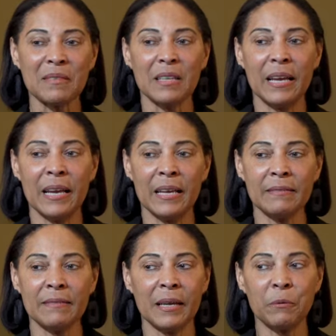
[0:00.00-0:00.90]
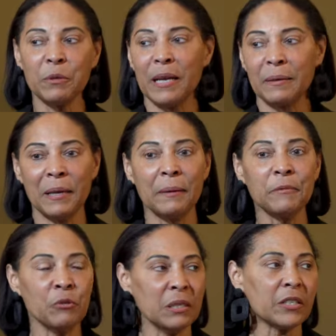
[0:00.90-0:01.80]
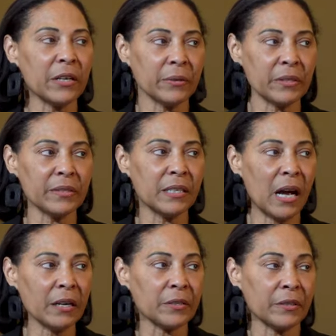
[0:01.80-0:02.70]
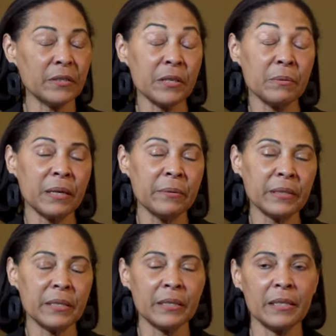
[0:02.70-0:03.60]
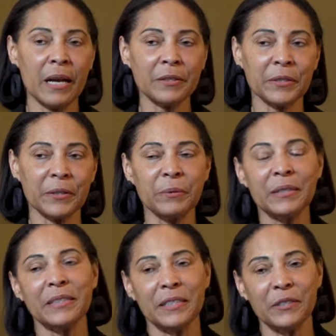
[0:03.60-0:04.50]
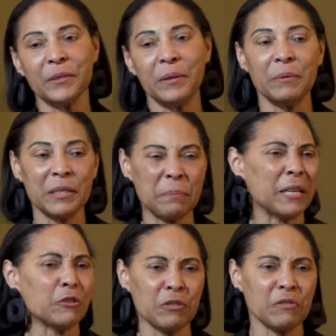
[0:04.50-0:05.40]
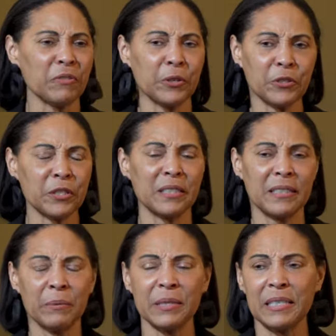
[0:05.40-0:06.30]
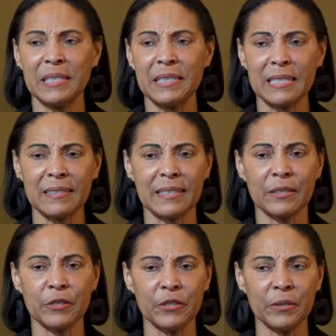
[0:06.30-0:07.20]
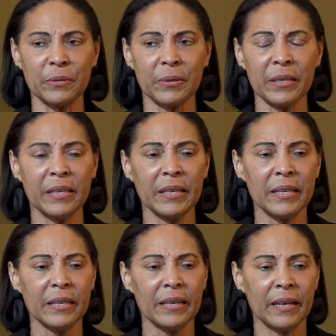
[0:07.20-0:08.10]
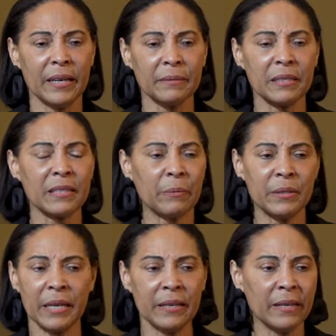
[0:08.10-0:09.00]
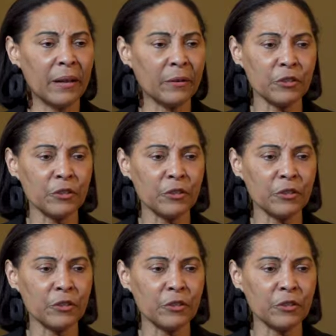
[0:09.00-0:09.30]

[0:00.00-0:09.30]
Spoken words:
And they were like, ma'am, you need to go to the doctor. And so when I went to the doctor, what do? I went to patients first because that was the easiest thing to do because I was headed out on